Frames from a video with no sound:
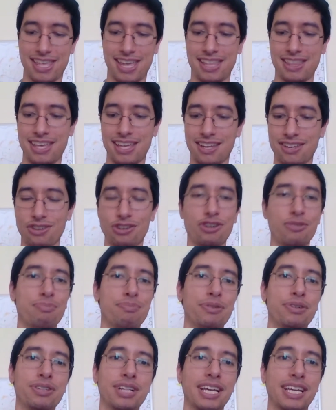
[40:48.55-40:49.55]
and then you
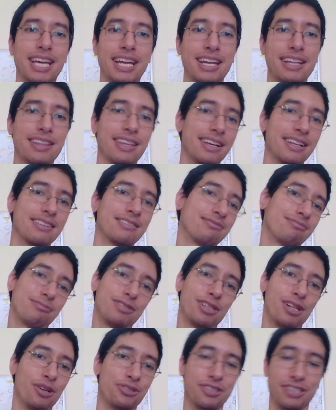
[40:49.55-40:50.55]
don't pull like anything
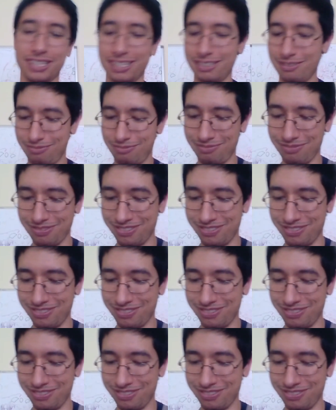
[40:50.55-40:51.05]
close to it.